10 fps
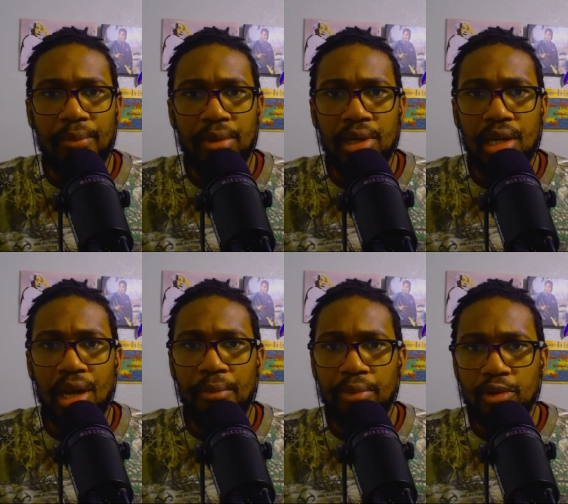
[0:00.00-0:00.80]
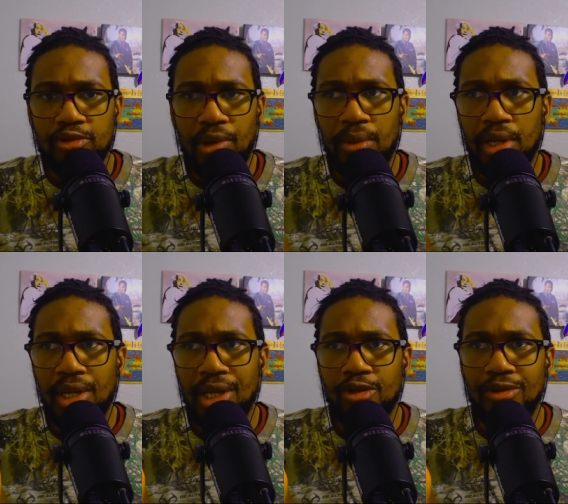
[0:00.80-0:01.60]
but I'm pretty sure I'm not
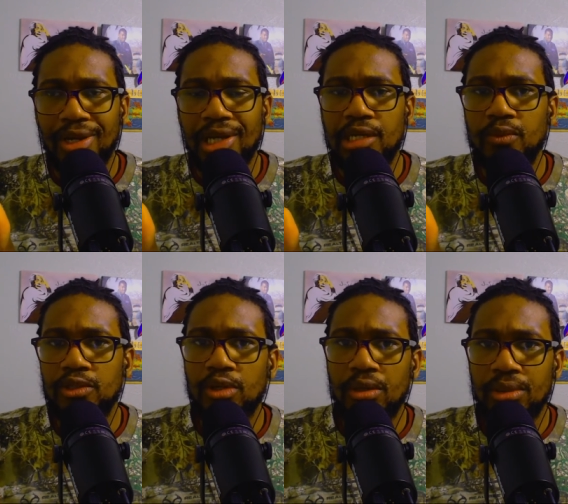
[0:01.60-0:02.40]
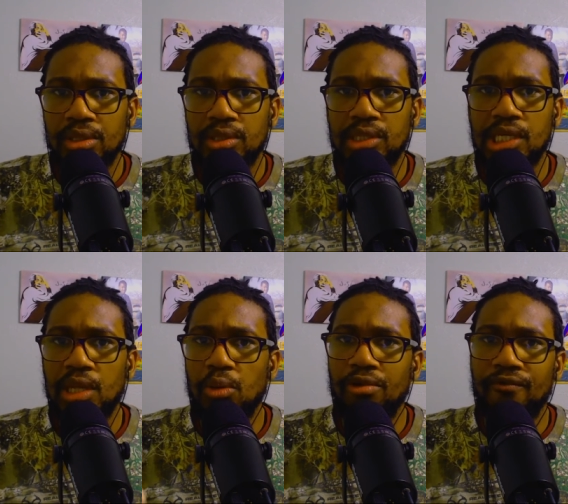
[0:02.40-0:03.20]
going to get to any result because he
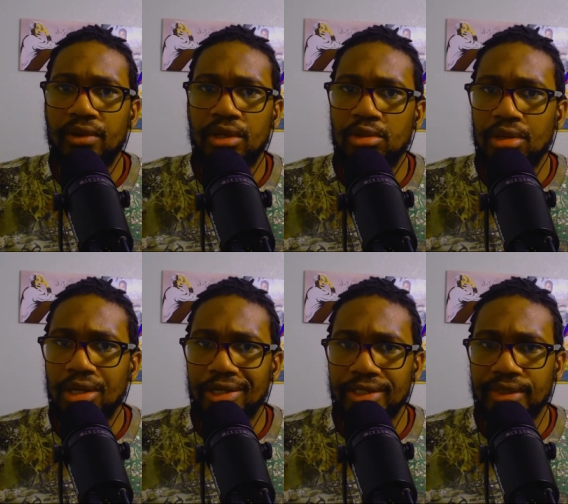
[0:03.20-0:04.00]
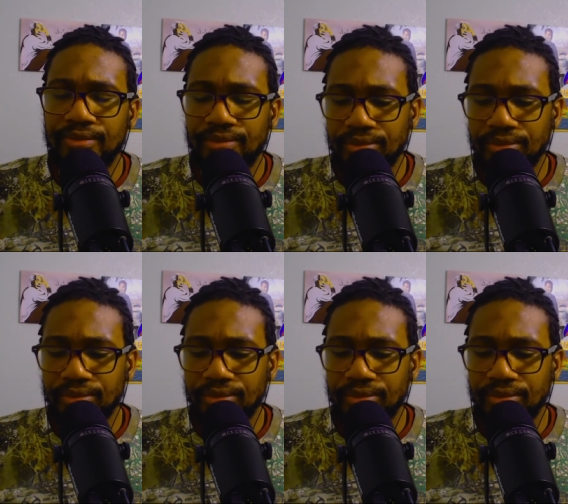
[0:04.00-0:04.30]
didn't reveal it to us.